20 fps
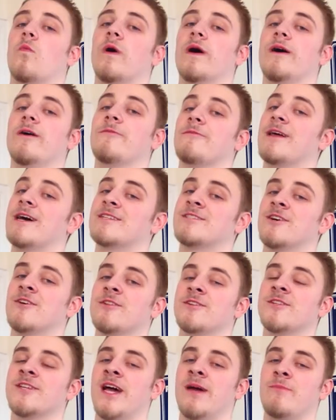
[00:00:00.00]
Well, that's all
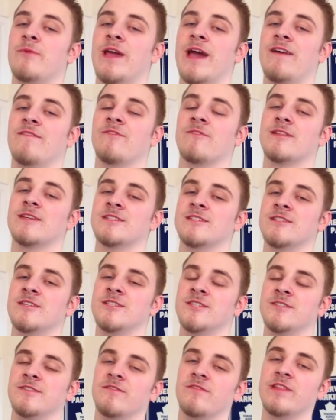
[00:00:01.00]
the time we have for this
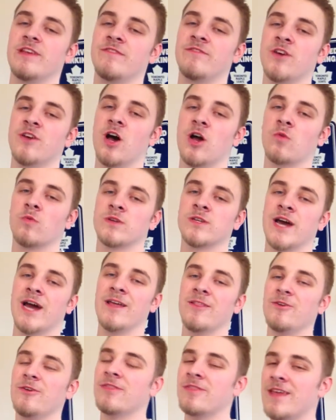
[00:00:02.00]
edition of Leaf Talk with
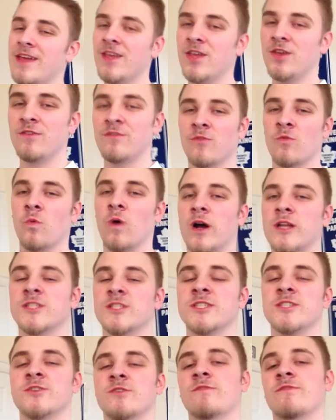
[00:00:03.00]
Tyler. Thank you for
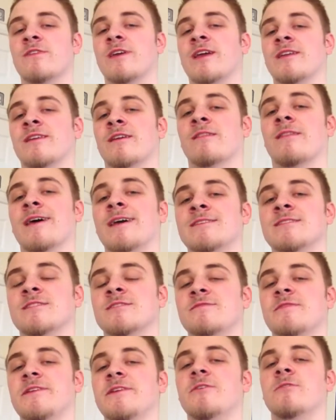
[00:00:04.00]
watching. Don't forget to like this
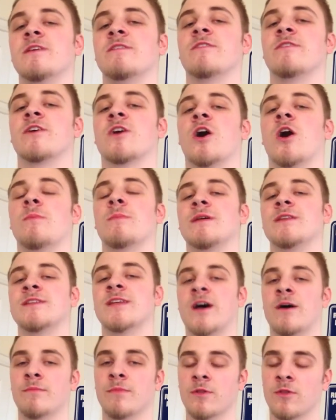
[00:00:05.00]
video, leave a comment
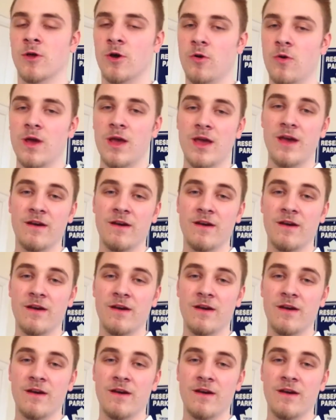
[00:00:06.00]
down below.